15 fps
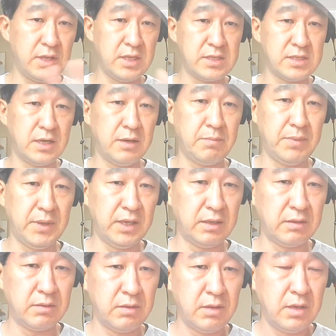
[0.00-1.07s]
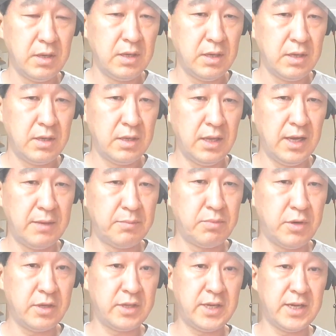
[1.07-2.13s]
These are being live
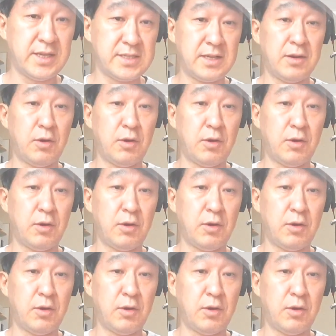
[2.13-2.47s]
broadcasted.